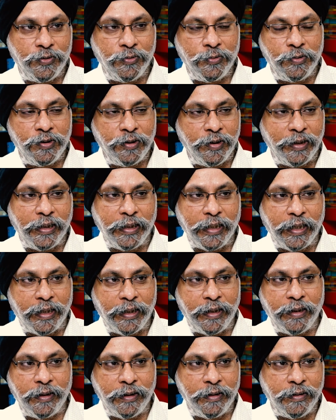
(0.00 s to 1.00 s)
soldiering
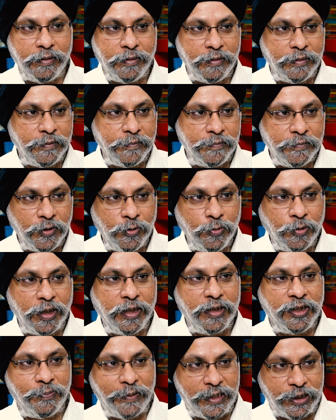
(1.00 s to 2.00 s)
and Gurkha
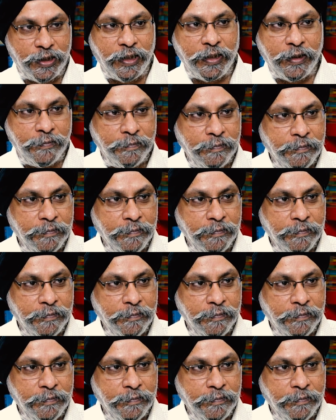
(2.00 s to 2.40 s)
especially?